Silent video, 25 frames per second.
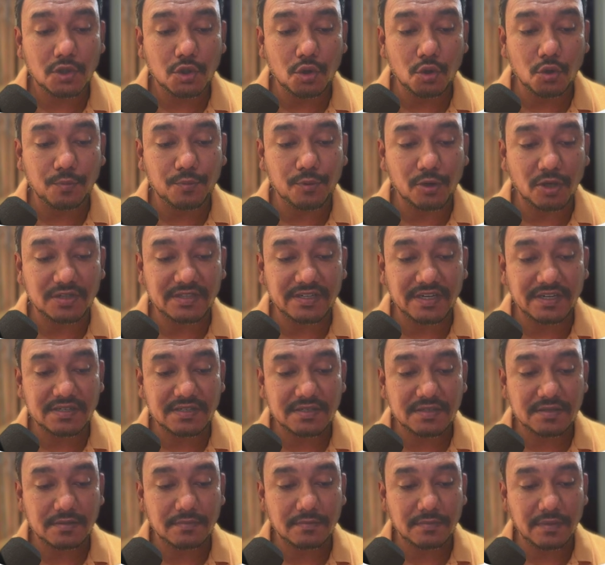2
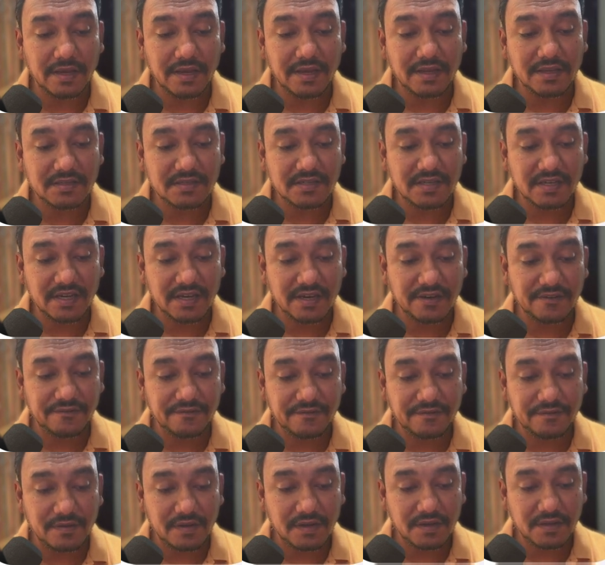projects, ASDF,
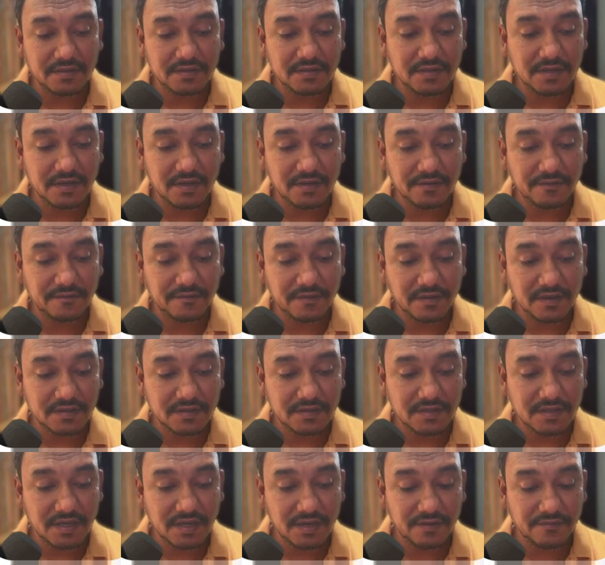ASDF,
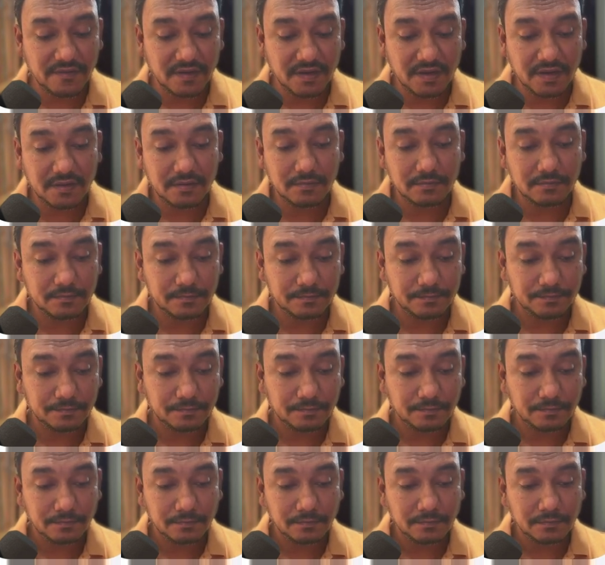ASDF, and
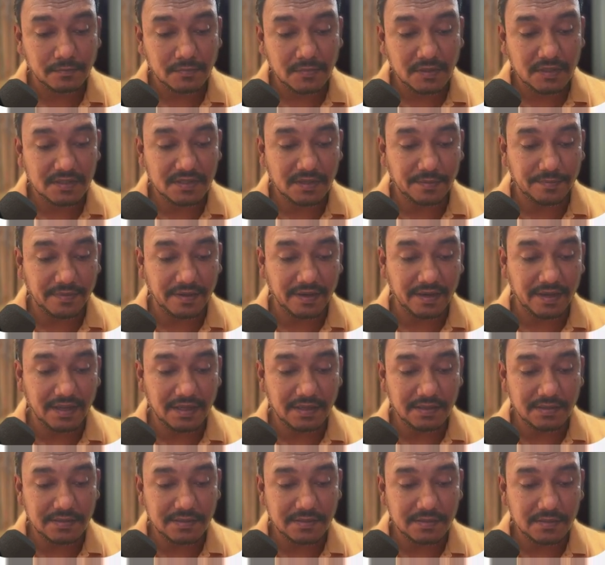something
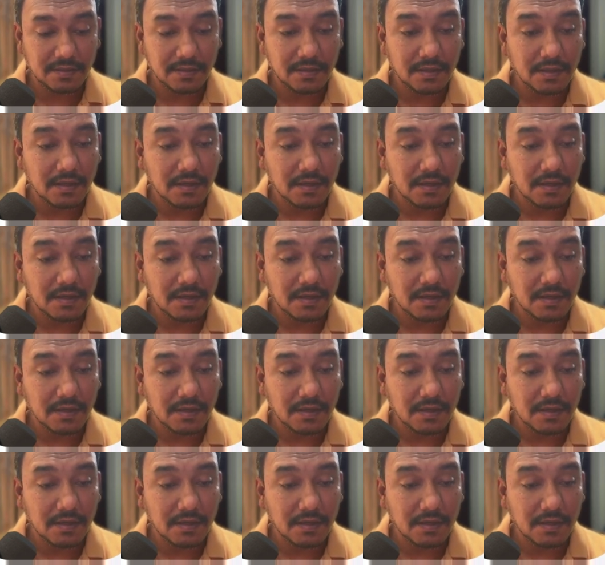else.